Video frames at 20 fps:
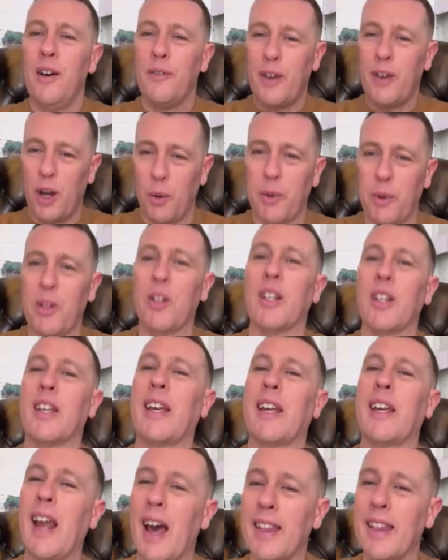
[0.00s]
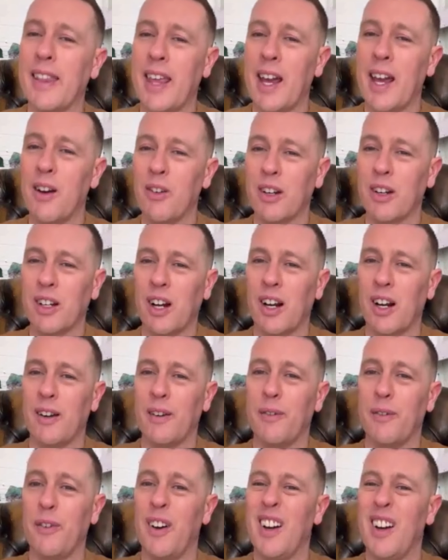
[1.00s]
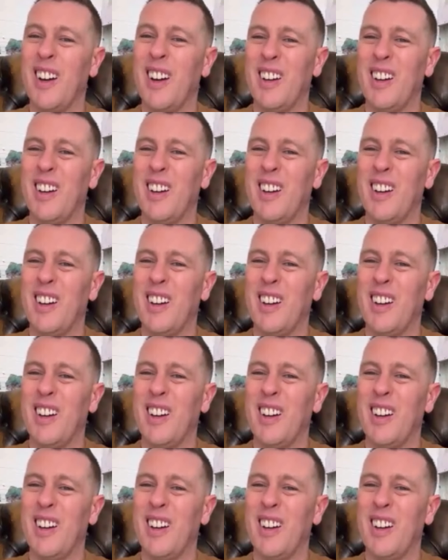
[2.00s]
They're helping you to get out there and kind of